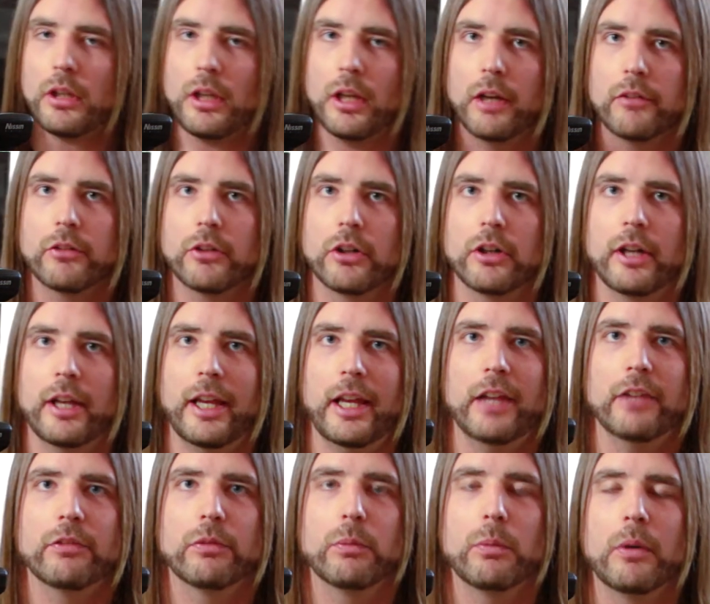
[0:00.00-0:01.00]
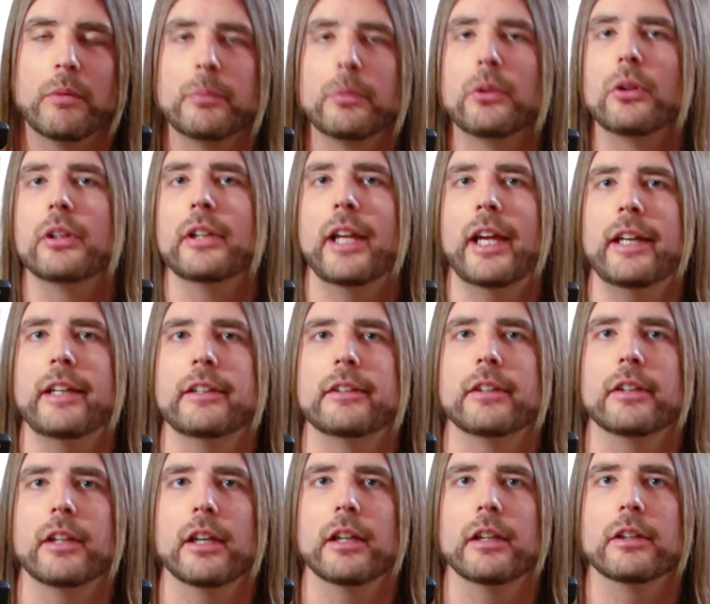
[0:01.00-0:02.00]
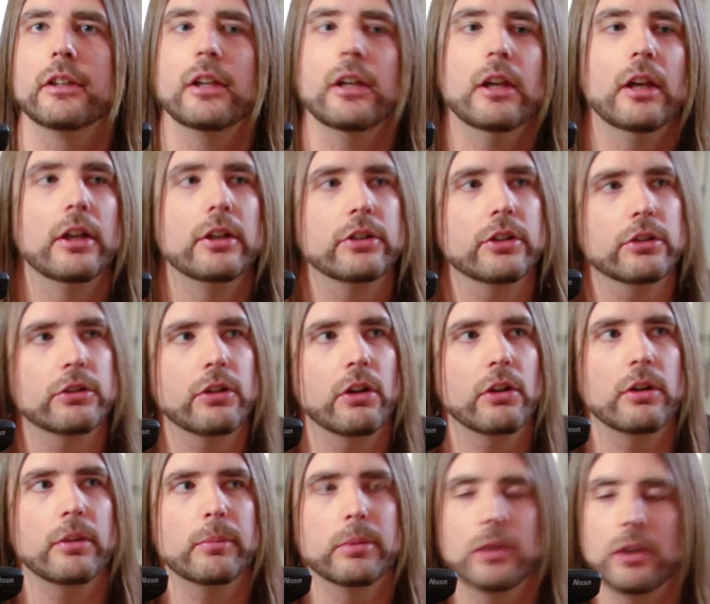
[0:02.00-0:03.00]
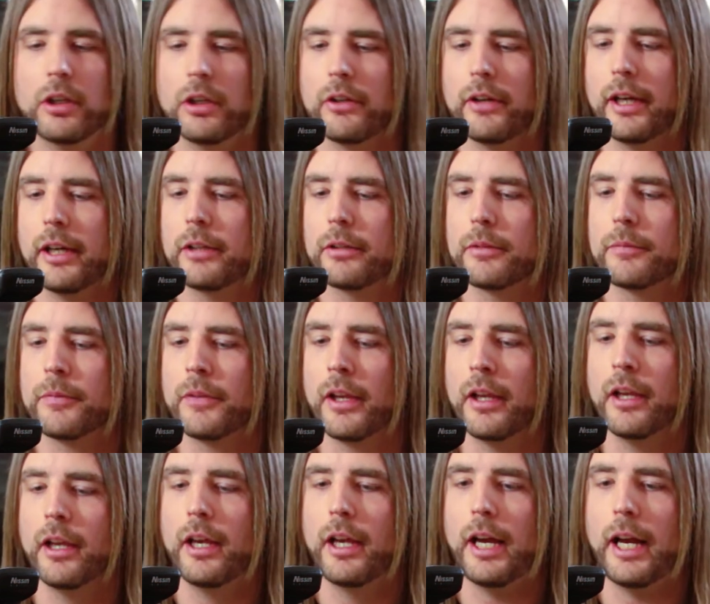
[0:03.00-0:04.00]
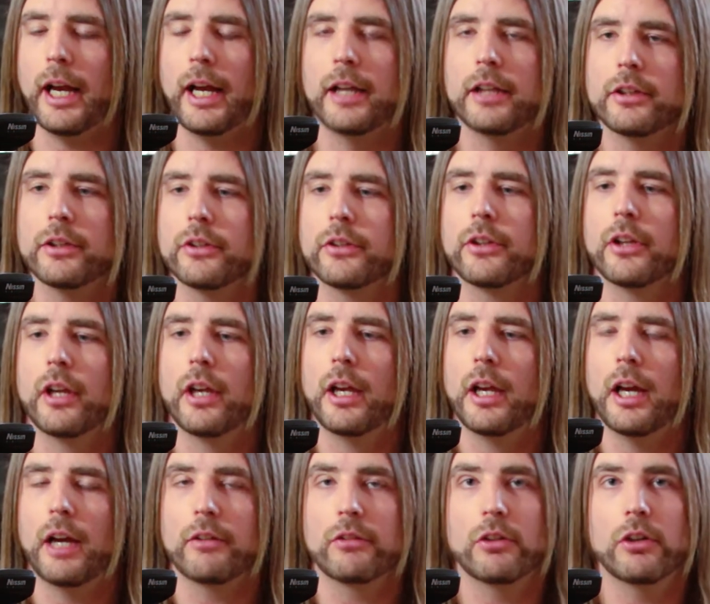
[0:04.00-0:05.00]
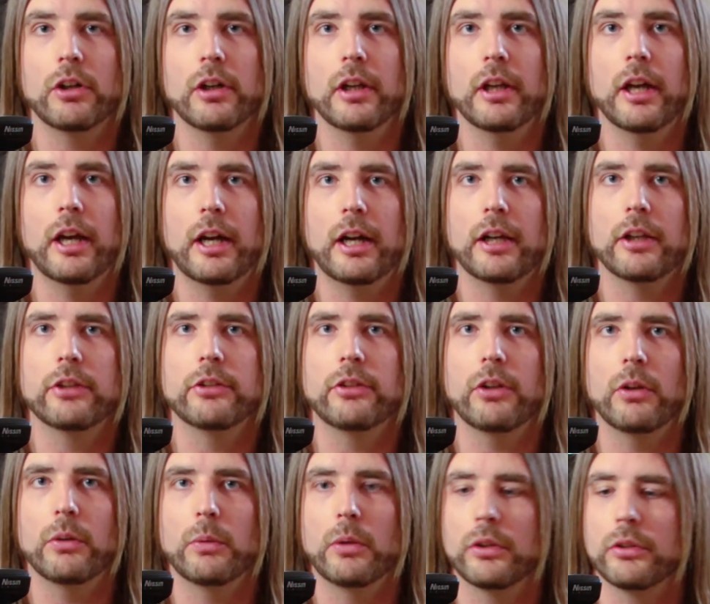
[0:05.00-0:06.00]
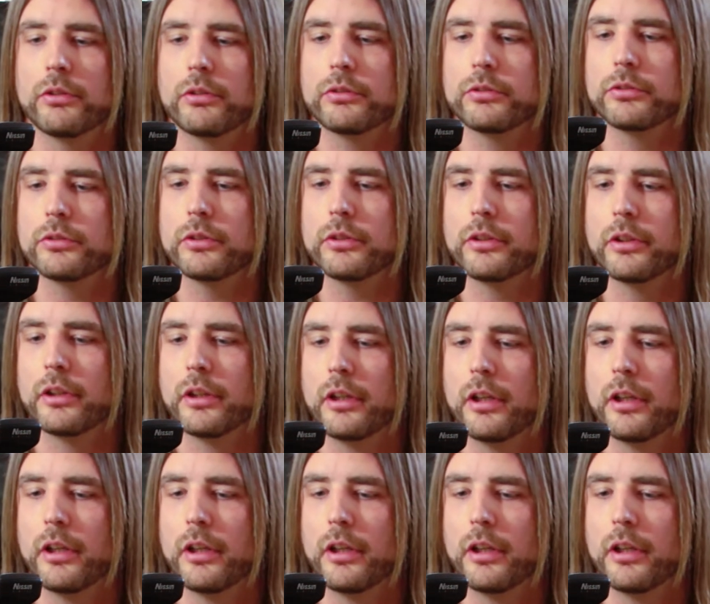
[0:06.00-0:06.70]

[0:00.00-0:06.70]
I've got it at F1.8 again, just so they blur out, and I've got it at ISO 100.